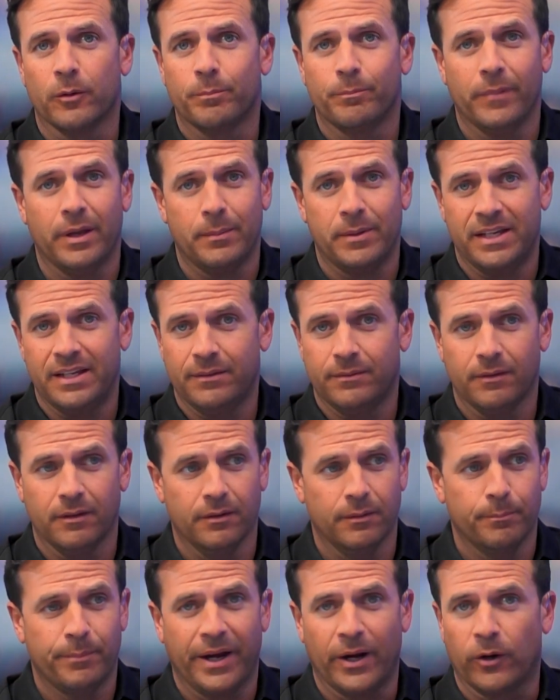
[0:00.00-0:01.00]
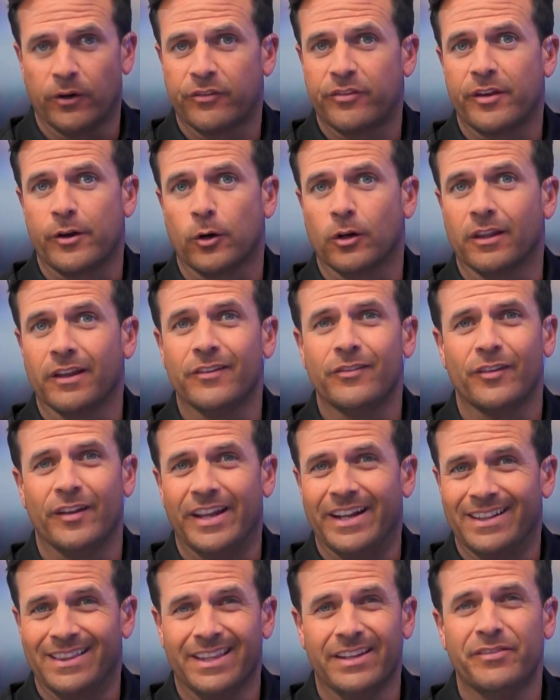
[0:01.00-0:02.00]
maybe parents that are
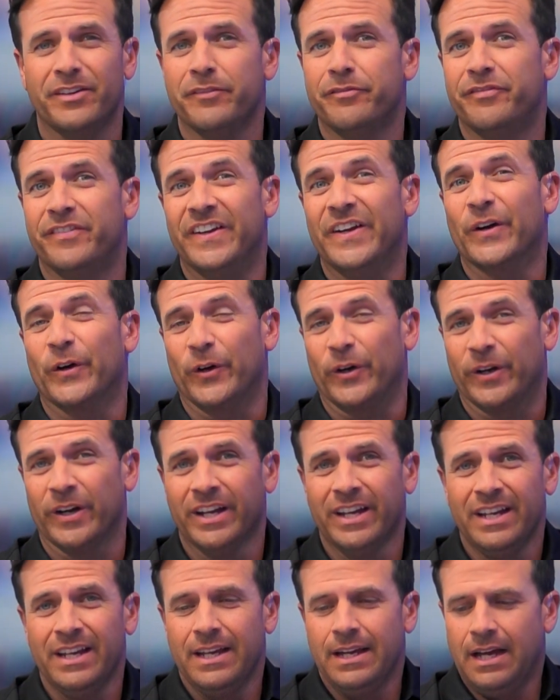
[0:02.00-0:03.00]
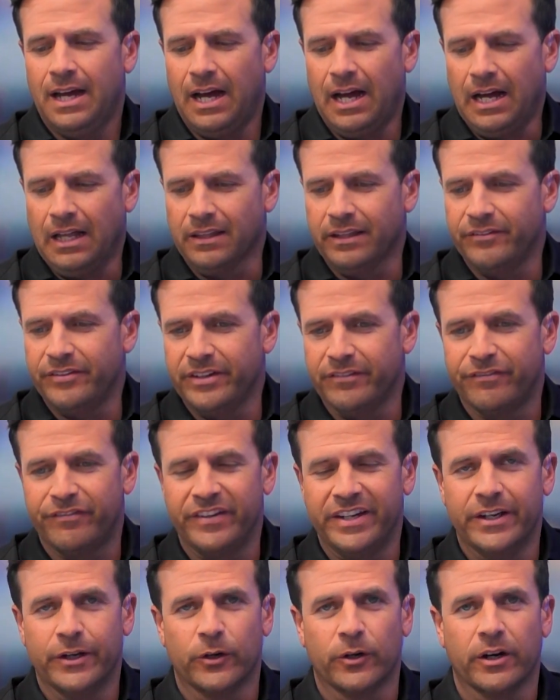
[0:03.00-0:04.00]
listening, live in fear, living
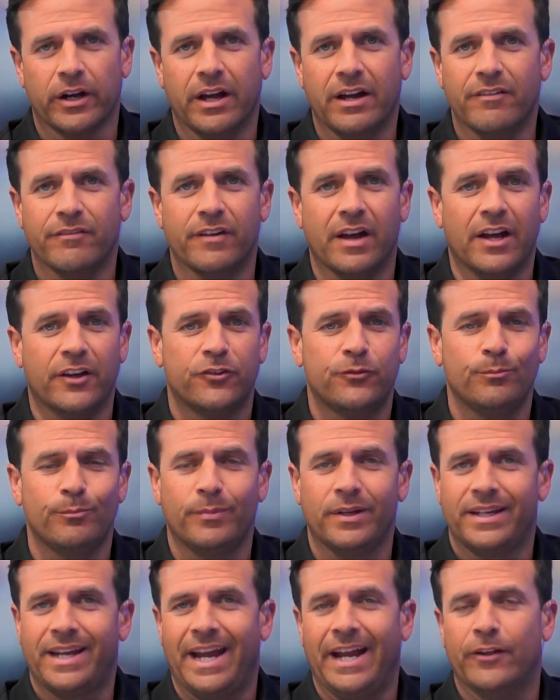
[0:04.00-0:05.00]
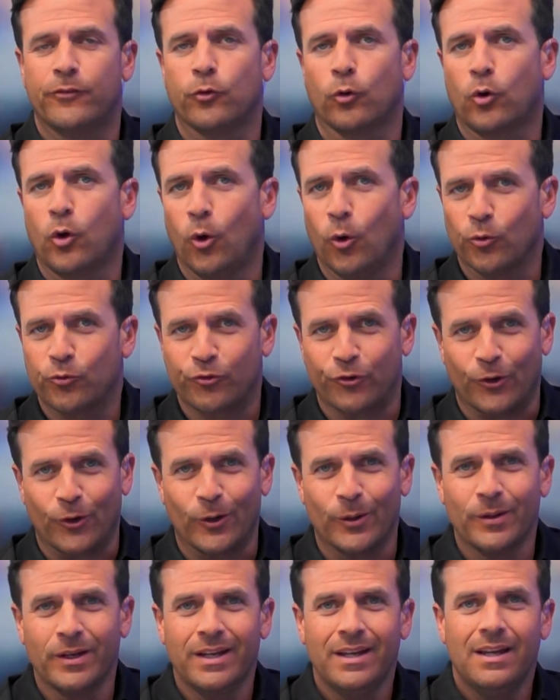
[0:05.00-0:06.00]
fear of cancel
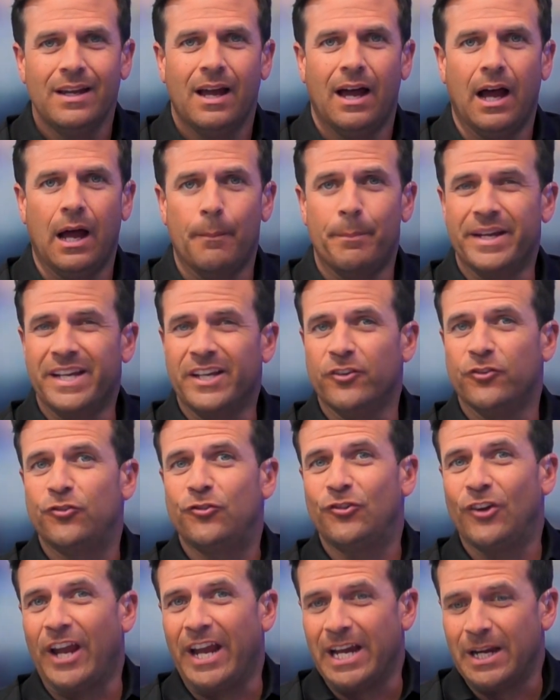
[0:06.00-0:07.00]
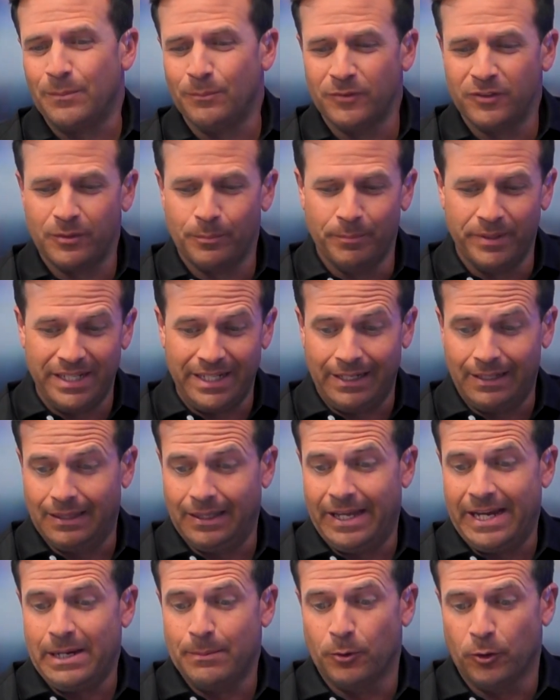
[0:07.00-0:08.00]
culture, being shamed, being
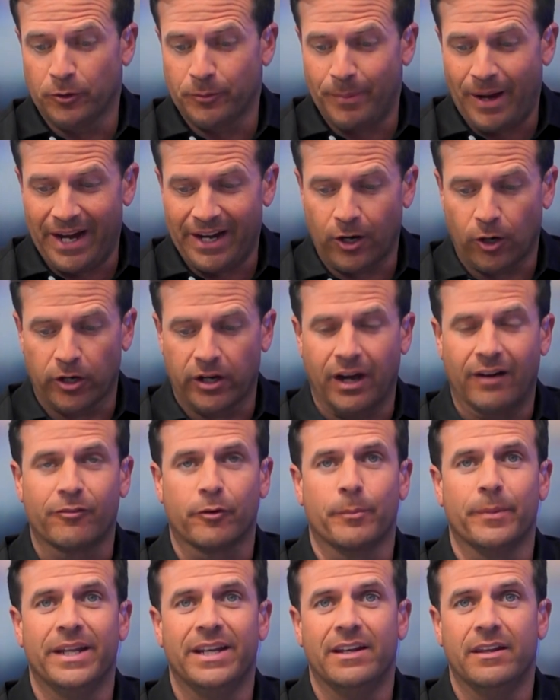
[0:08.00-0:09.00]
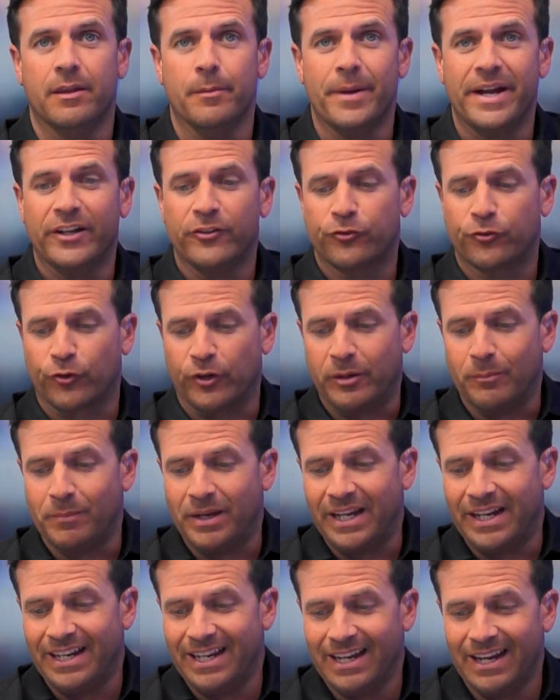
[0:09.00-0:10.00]
labeled by our government and the mainstream
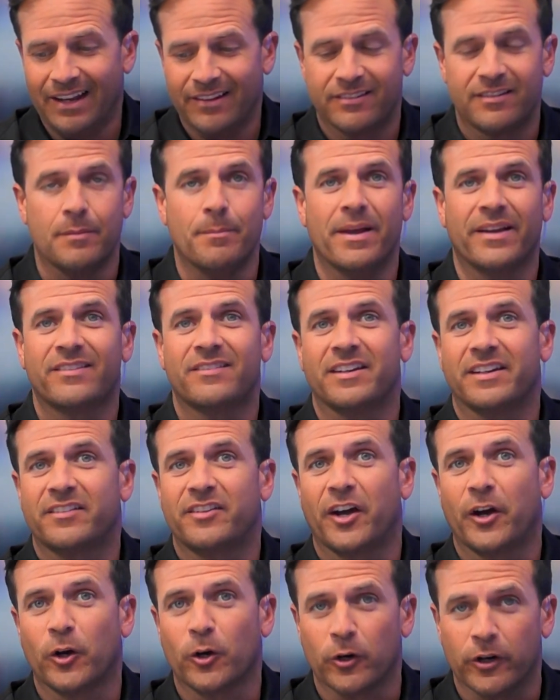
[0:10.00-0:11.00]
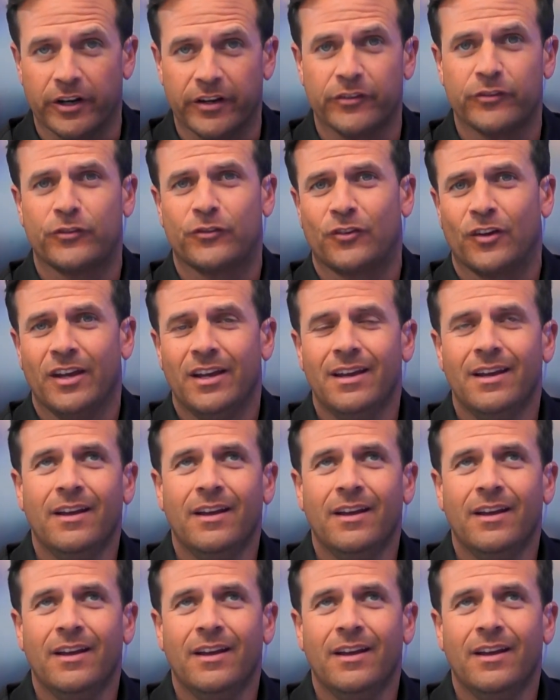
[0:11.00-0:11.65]
media as domestic terrorist.